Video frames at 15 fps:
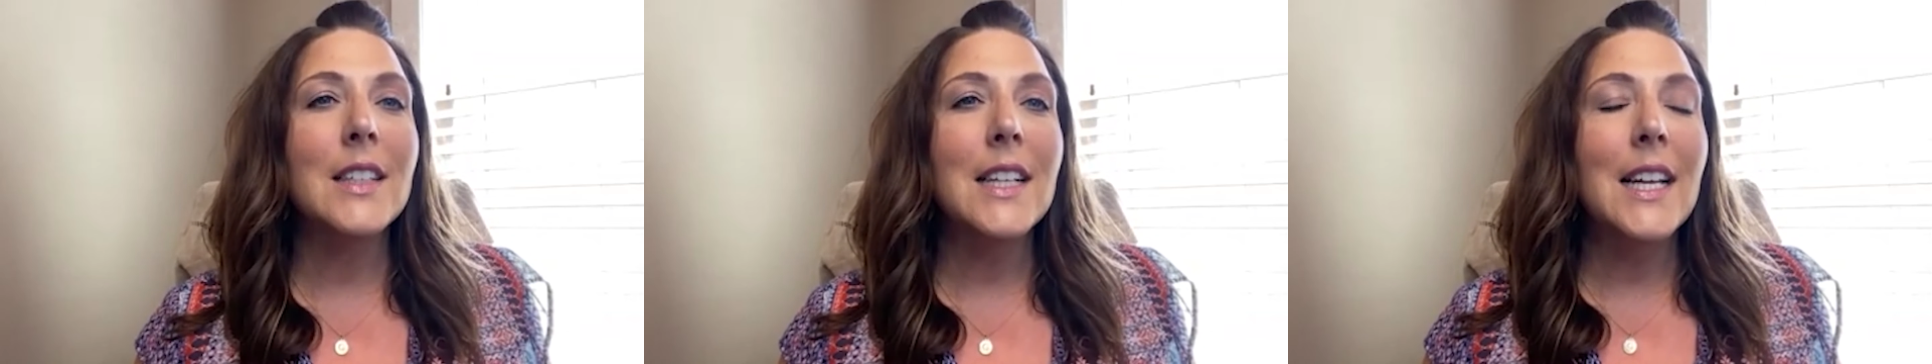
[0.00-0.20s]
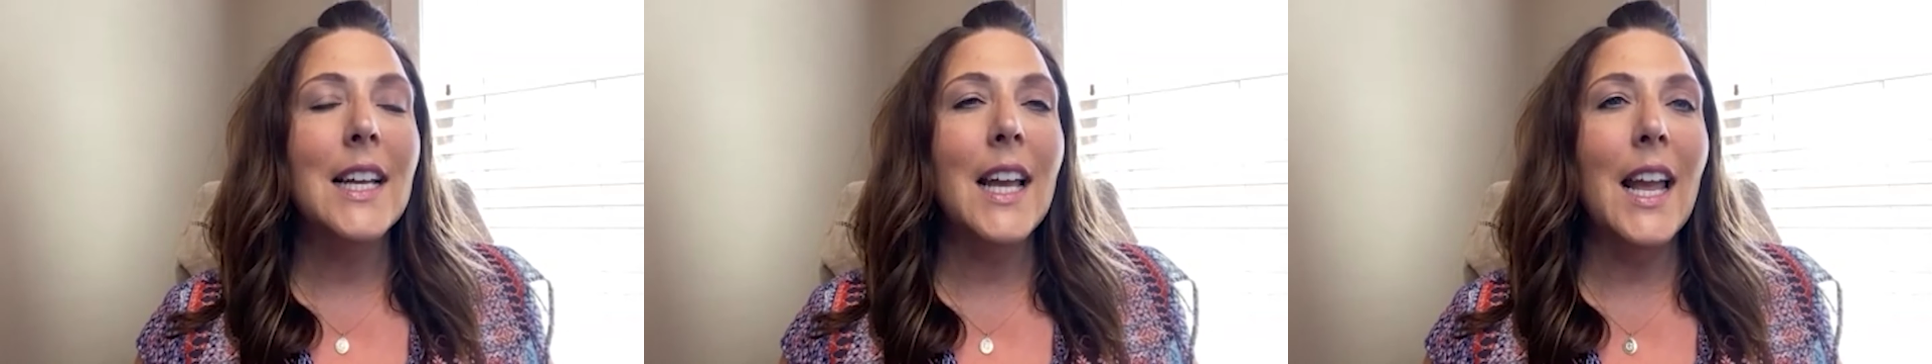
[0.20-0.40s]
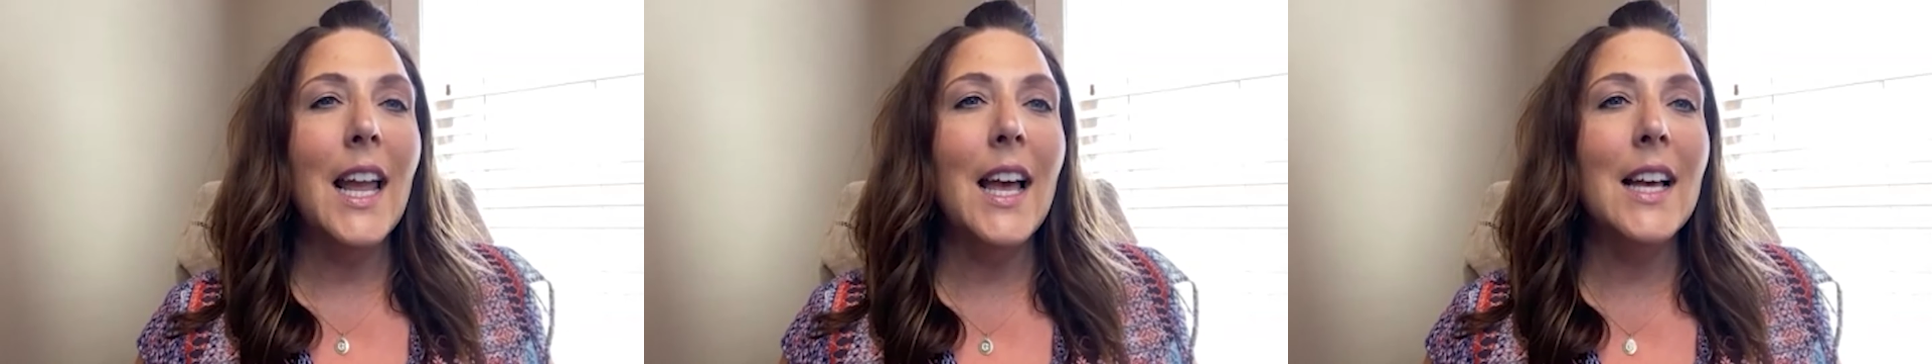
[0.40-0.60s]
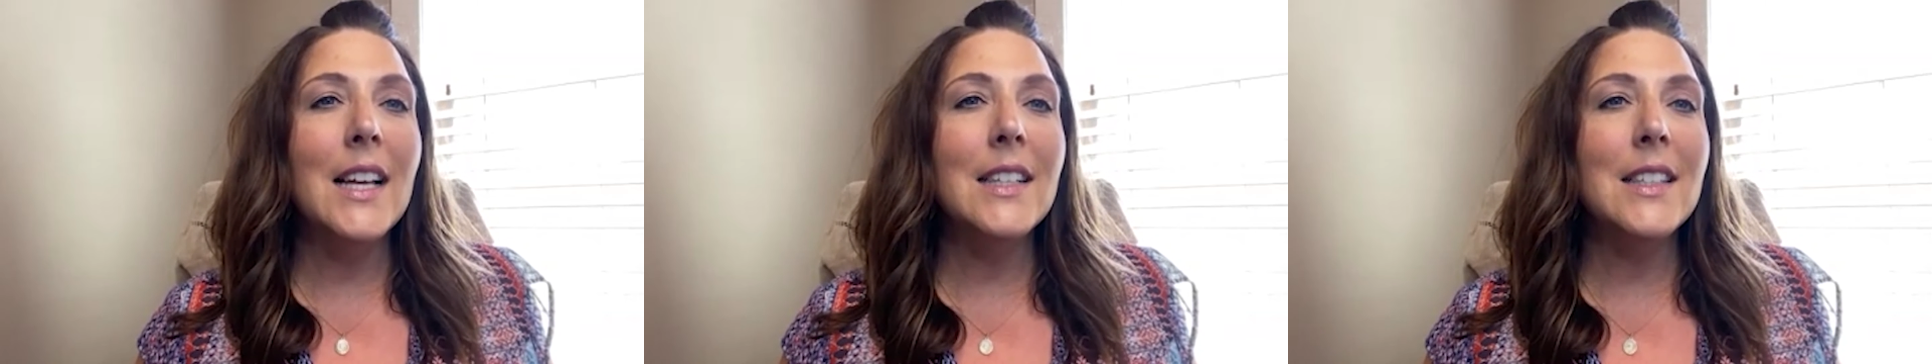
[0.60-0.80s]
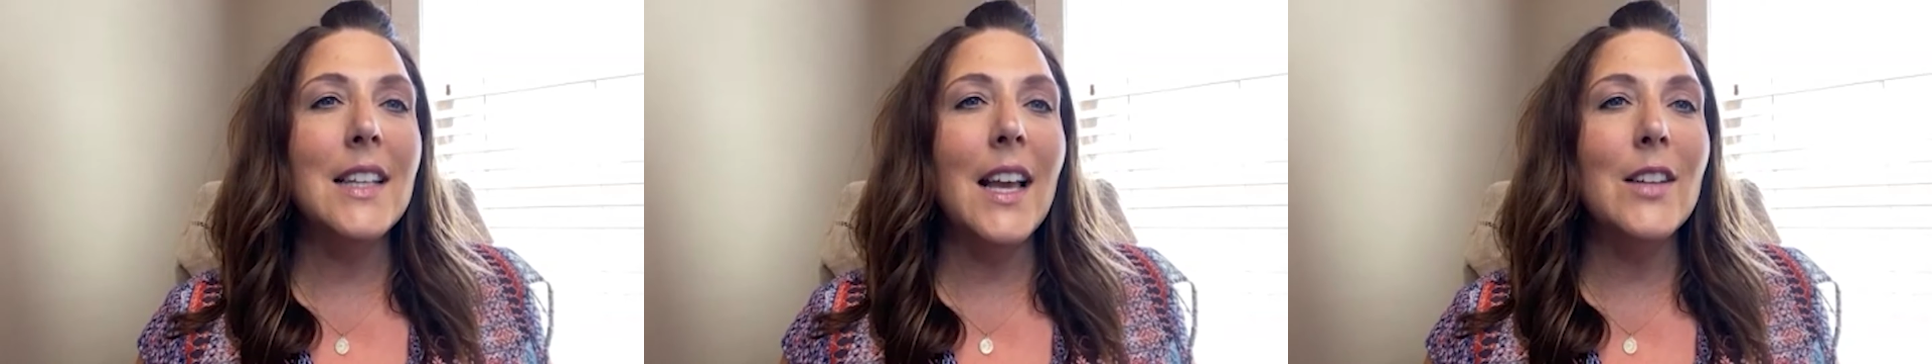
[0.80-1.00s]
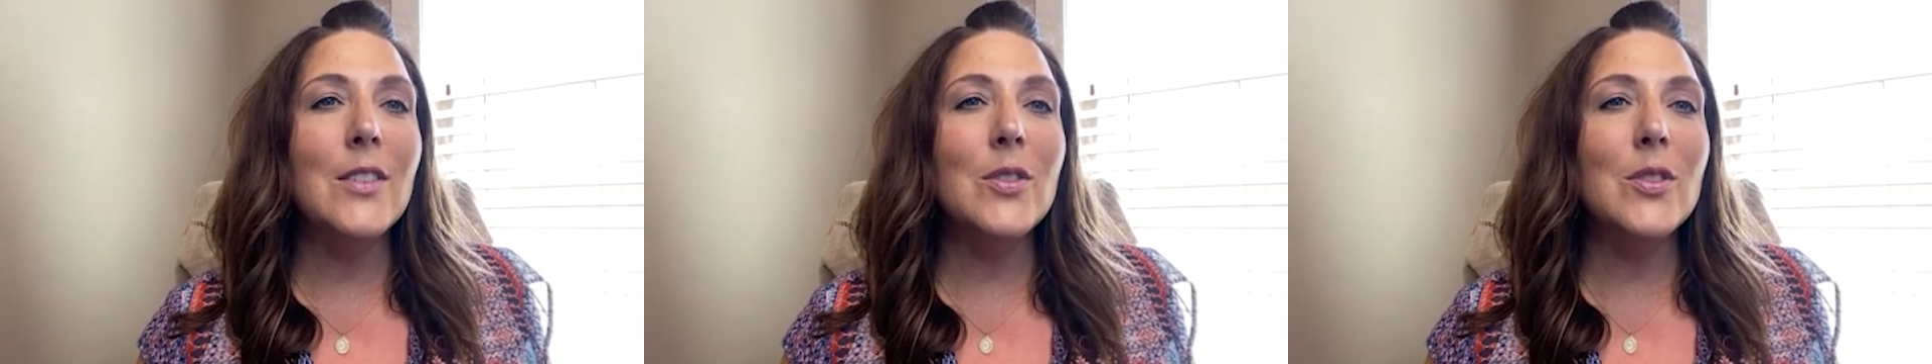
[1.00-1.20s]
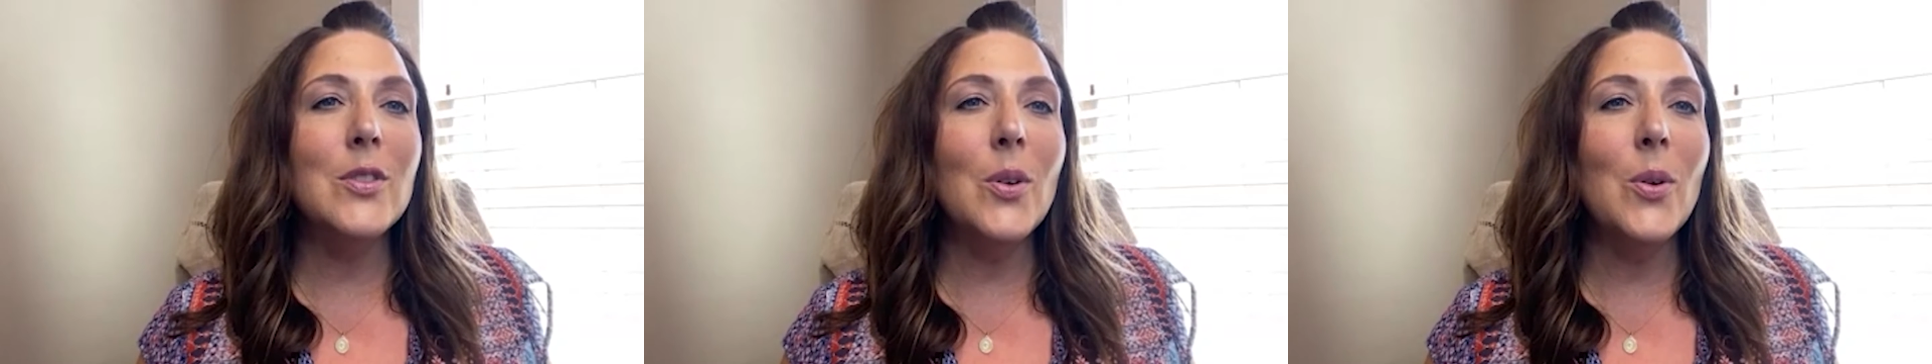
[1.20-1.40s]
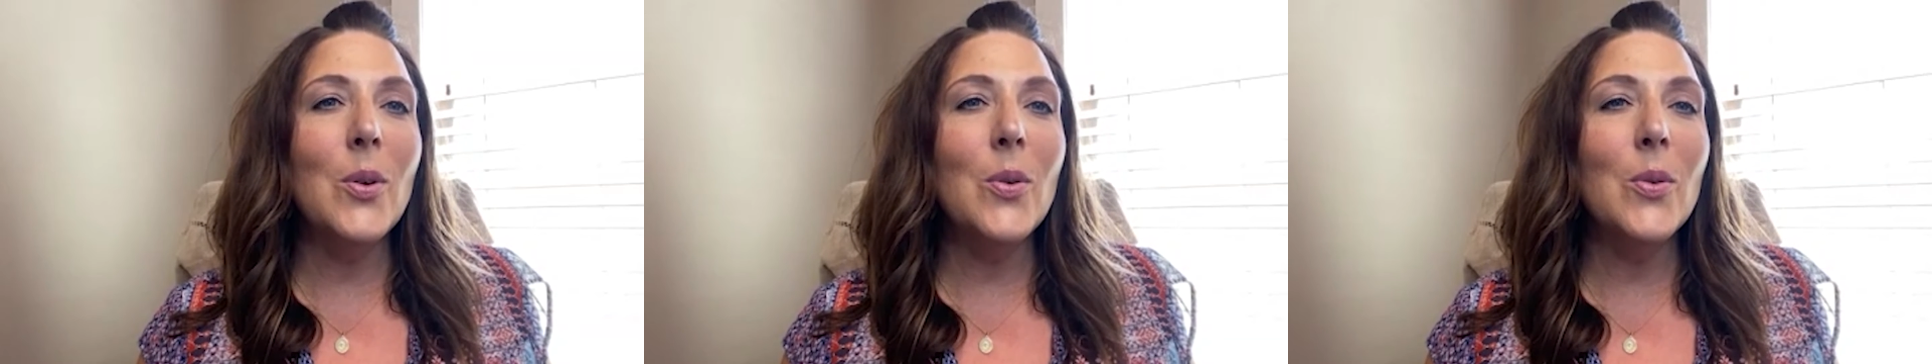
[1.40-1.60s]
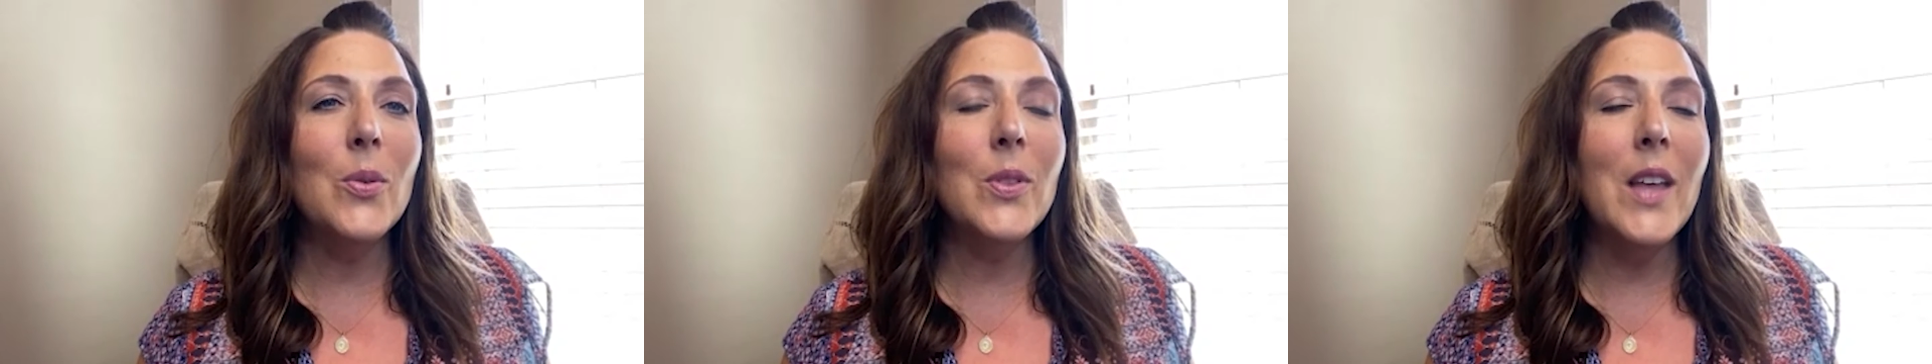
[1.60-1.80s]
Hmm. And and so